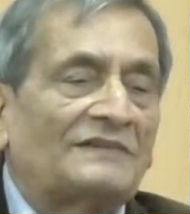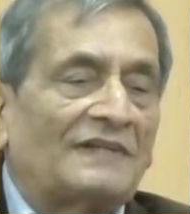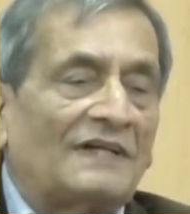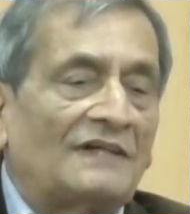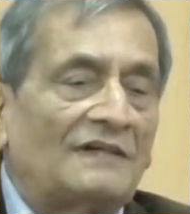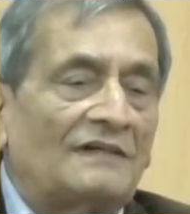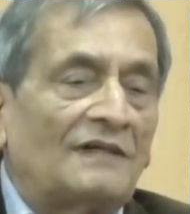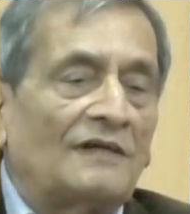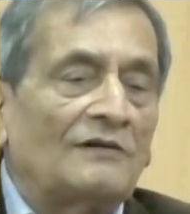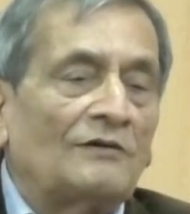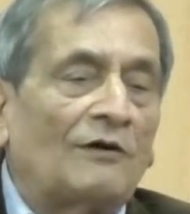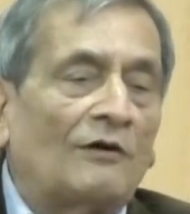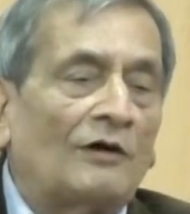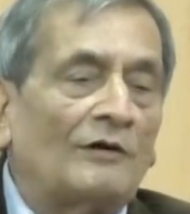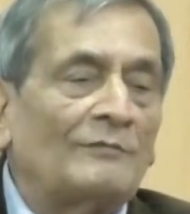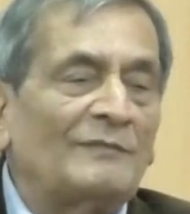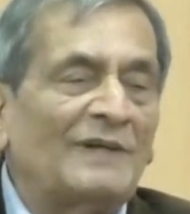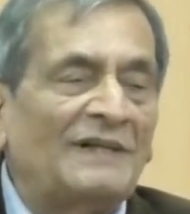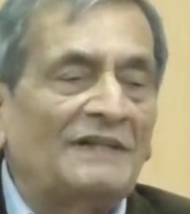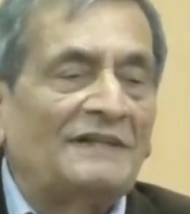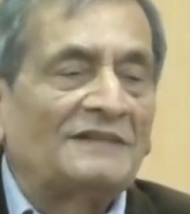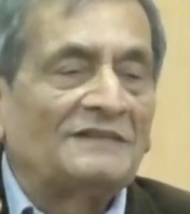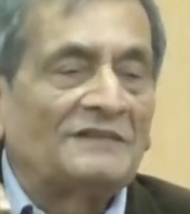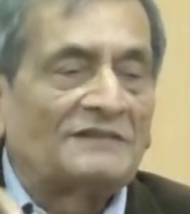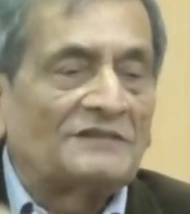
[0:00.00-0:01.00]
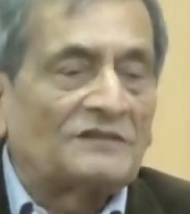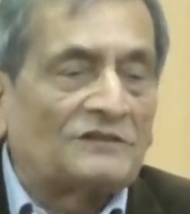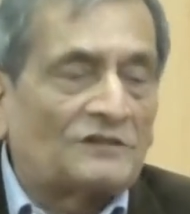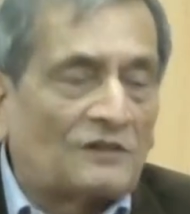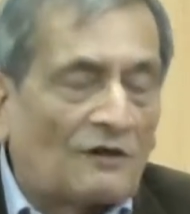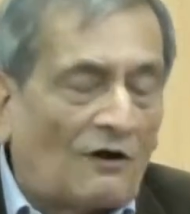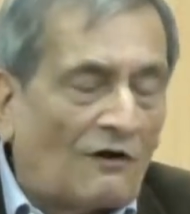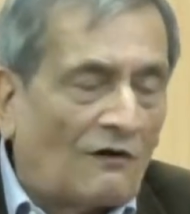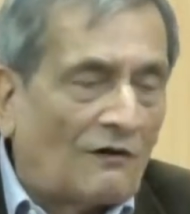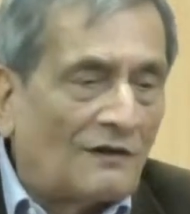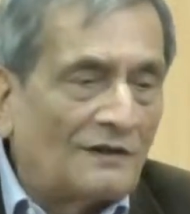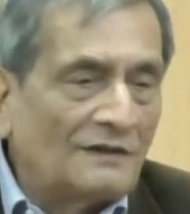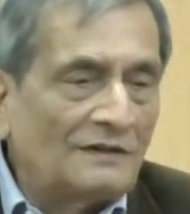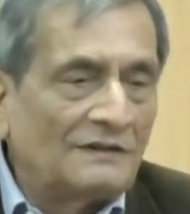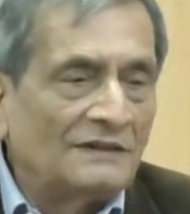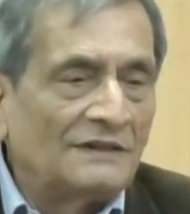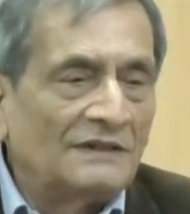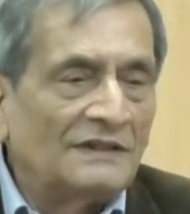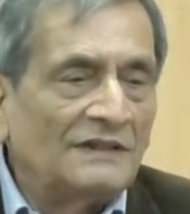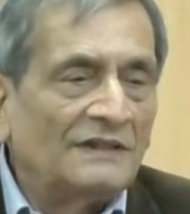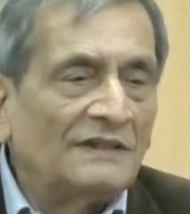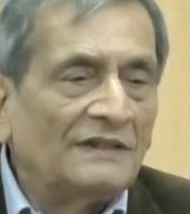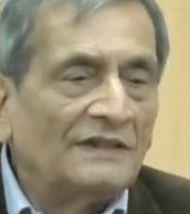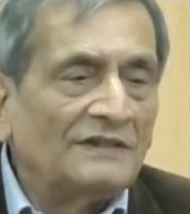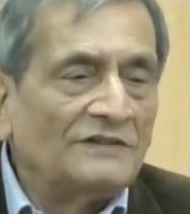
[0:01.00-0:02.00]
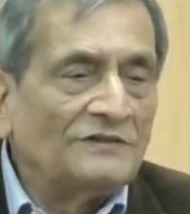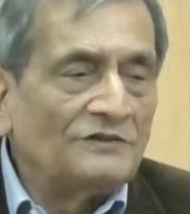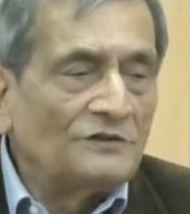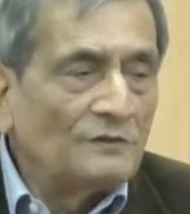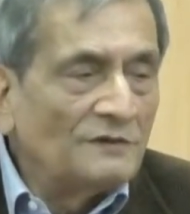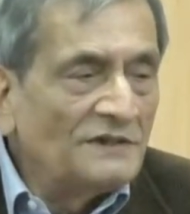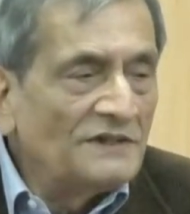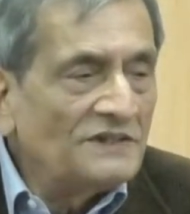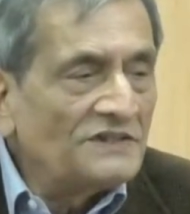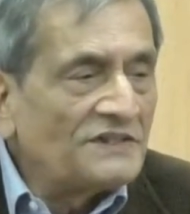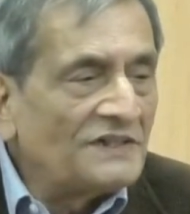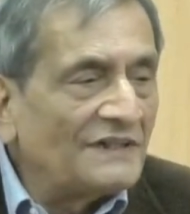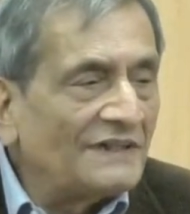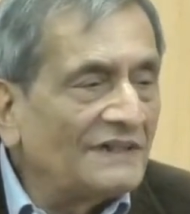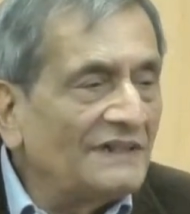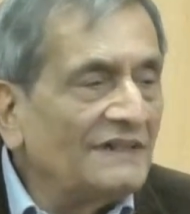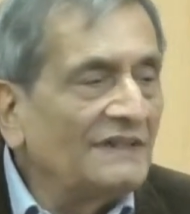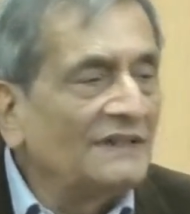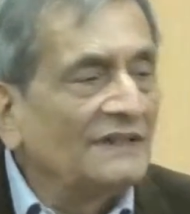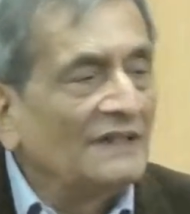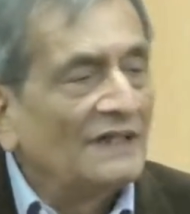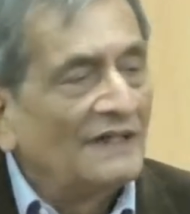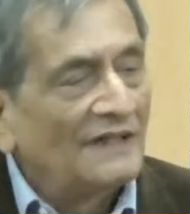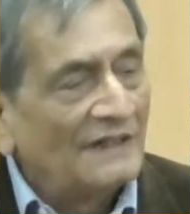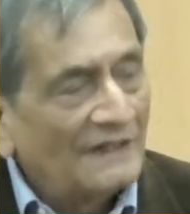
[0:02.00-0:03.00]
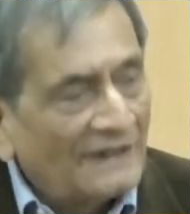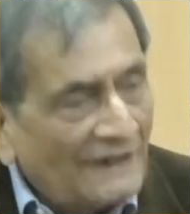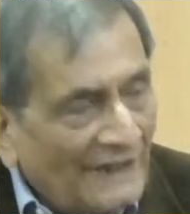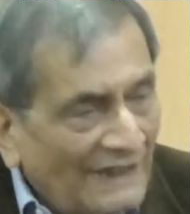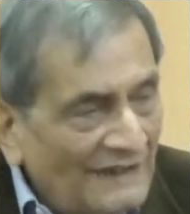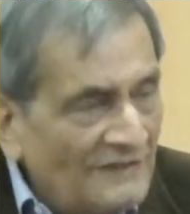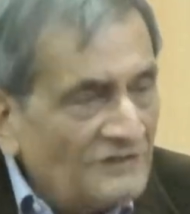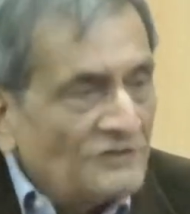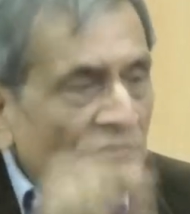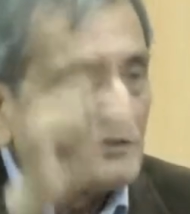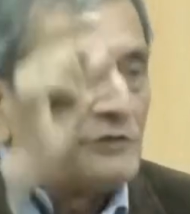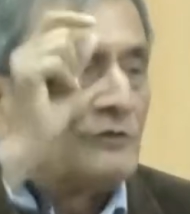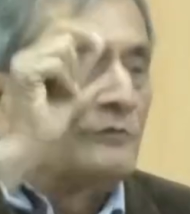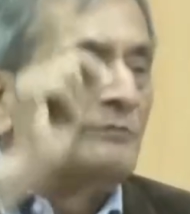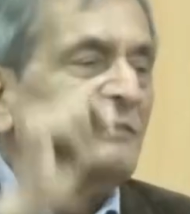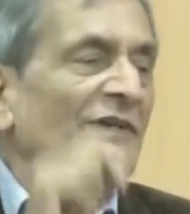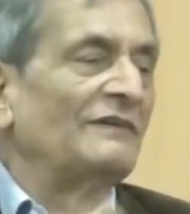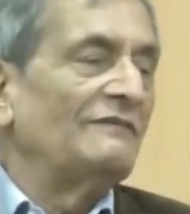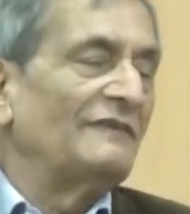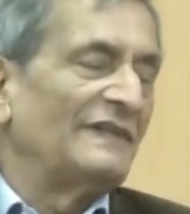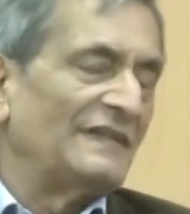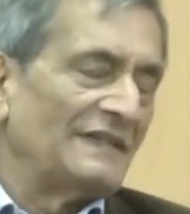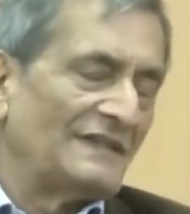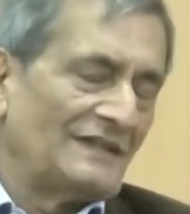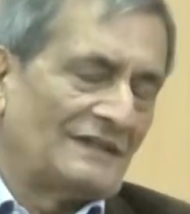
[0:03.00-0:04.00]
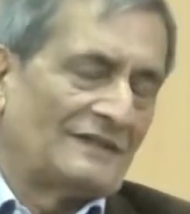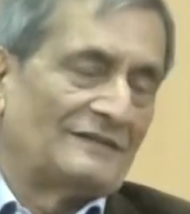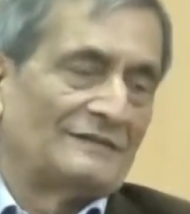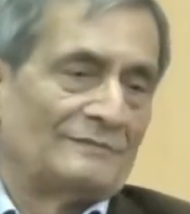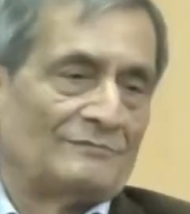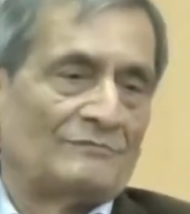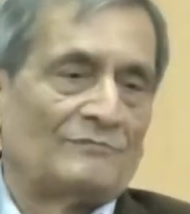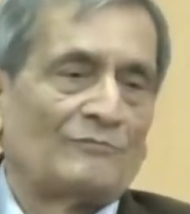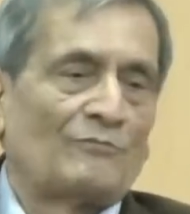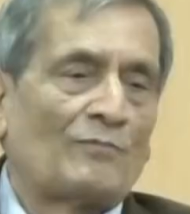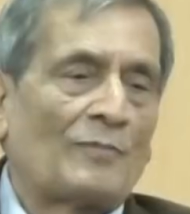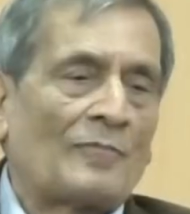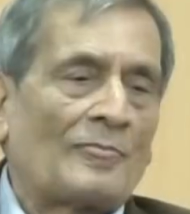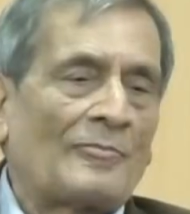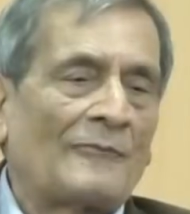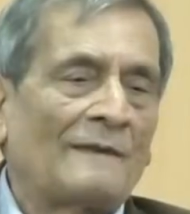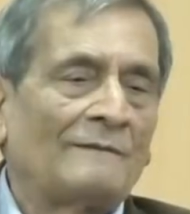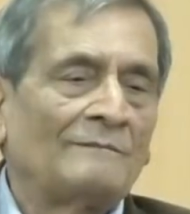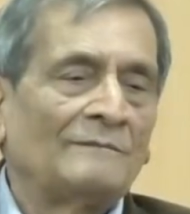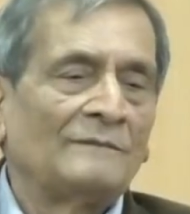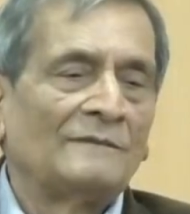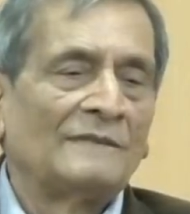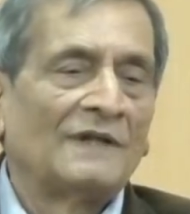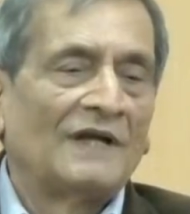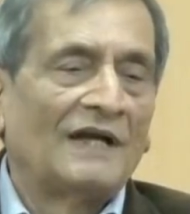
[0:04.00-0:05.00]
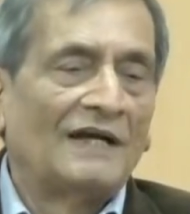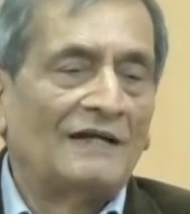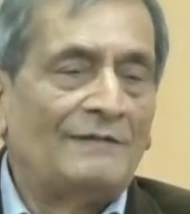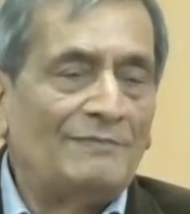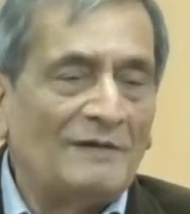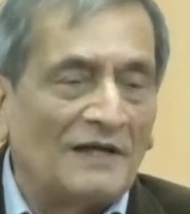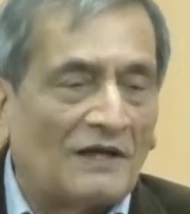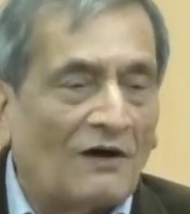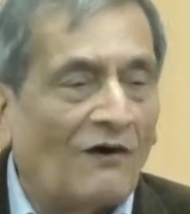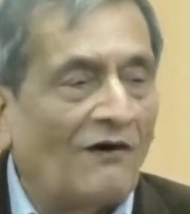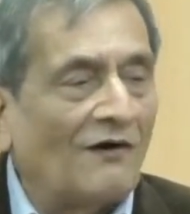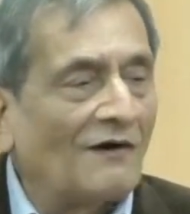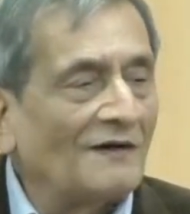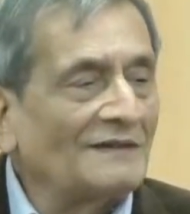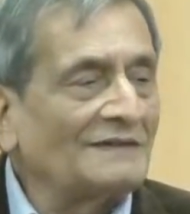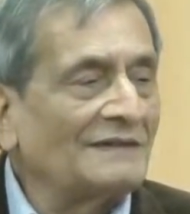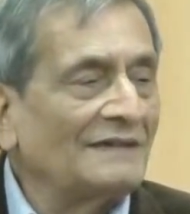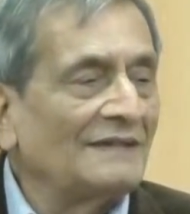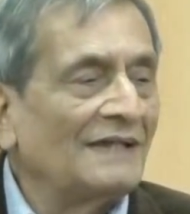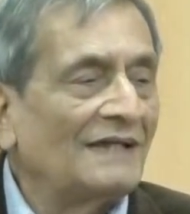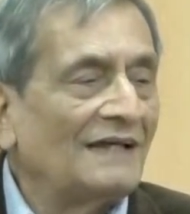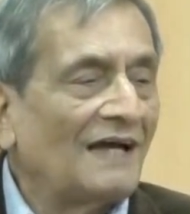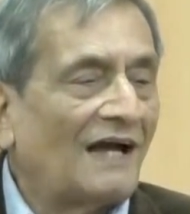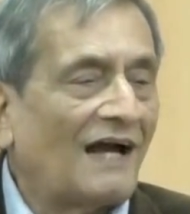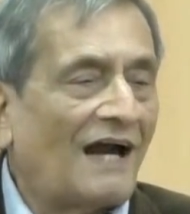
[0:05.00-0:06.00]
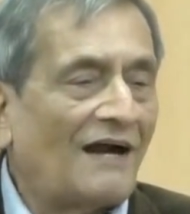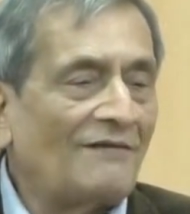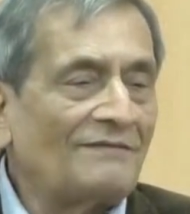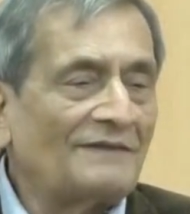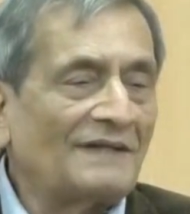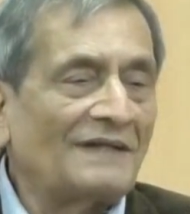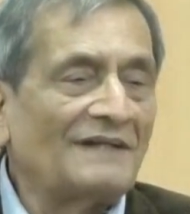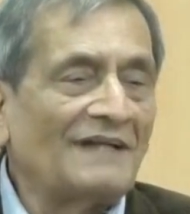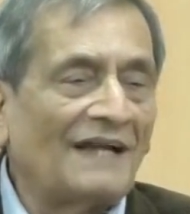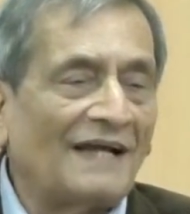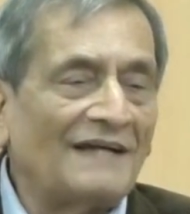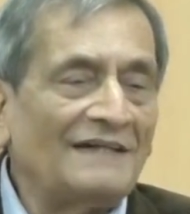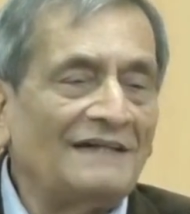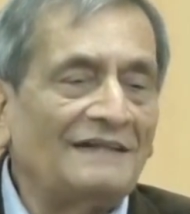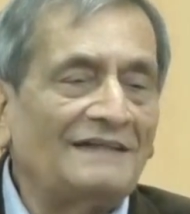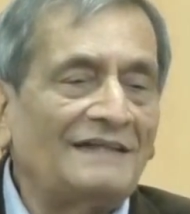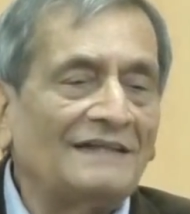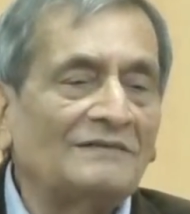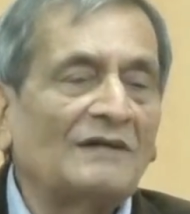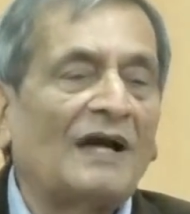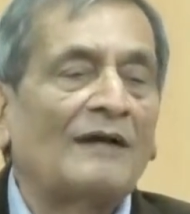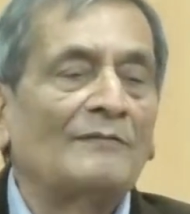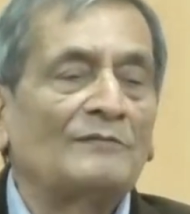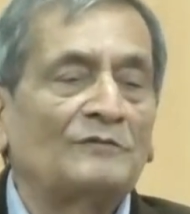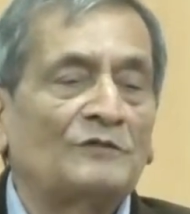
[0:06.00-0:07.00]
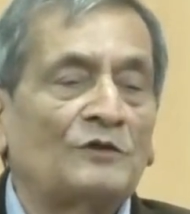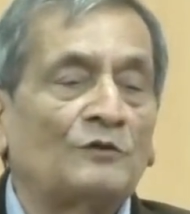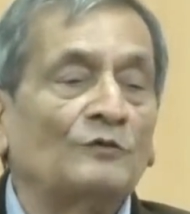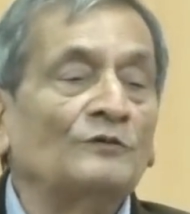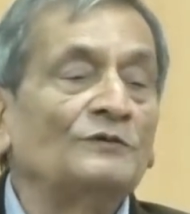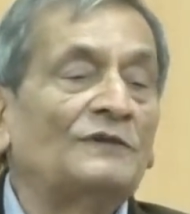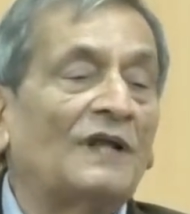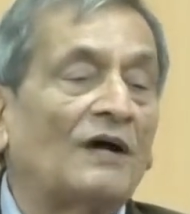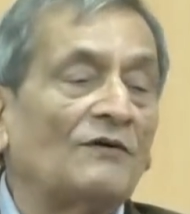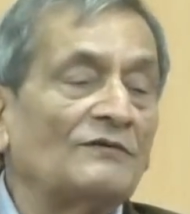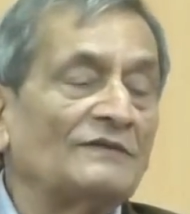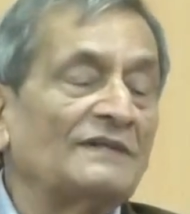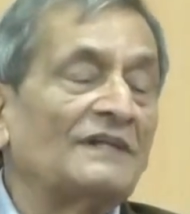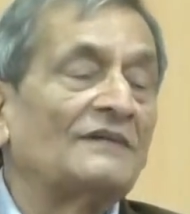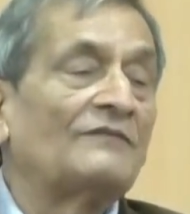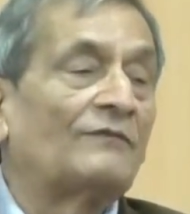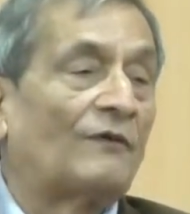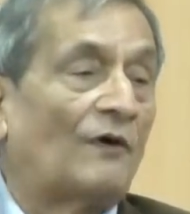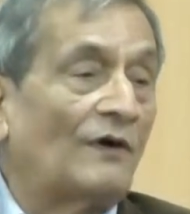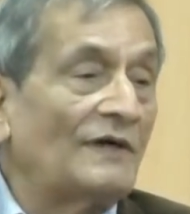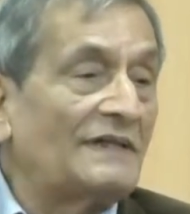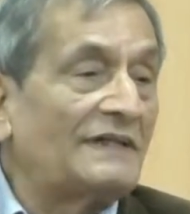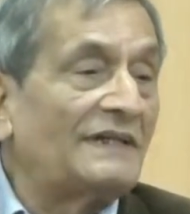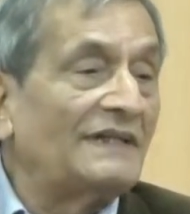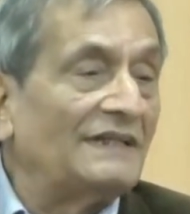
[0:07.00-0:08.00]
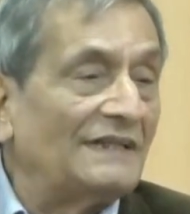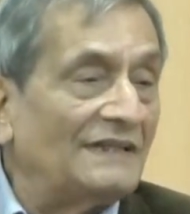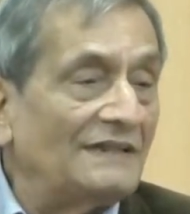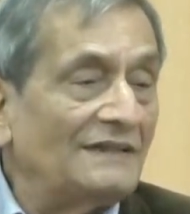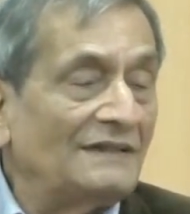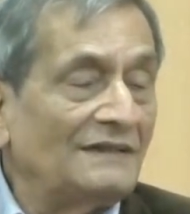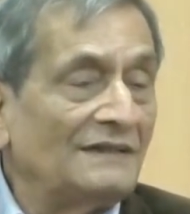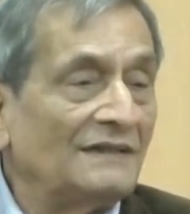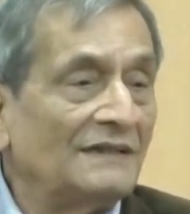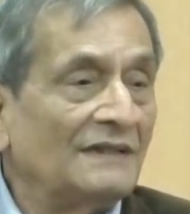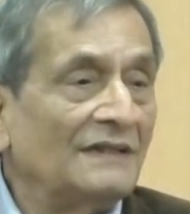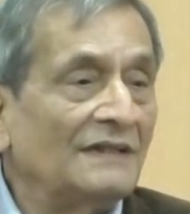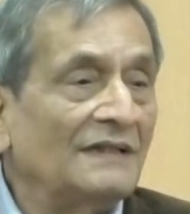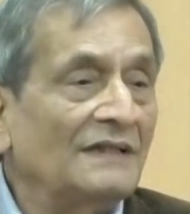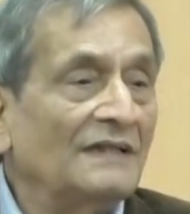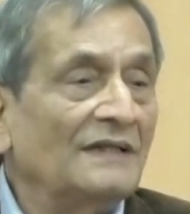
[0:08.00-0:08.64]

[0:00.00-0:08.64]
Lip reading: central government is strong, judiciary tends to be weak. And because after 2014,